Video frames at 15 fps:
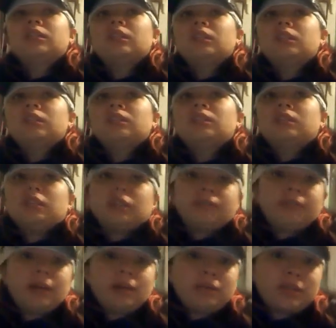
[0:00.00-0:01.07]
And
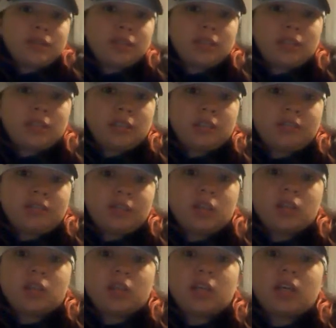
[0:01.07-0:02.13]
if I were a Saints
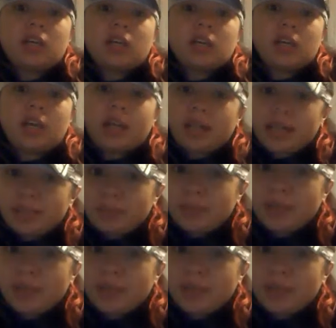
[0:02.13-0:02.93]
fan, I'd be